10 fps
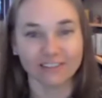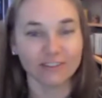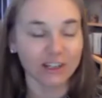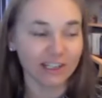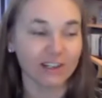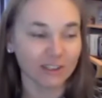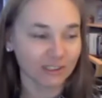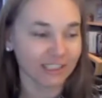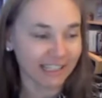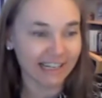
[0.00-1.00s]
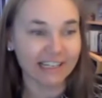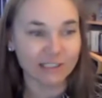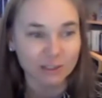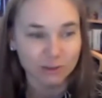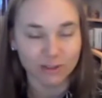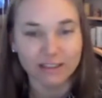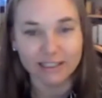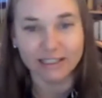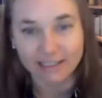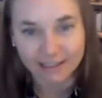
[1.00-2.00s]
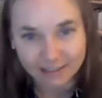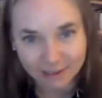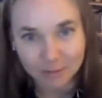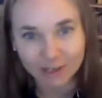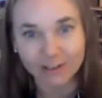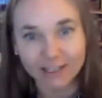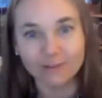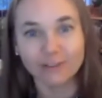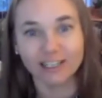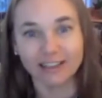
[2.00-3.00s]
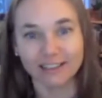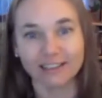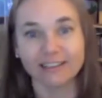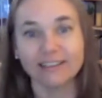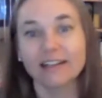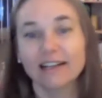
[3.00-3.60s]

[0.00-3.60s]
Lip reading: very early age to think about everything.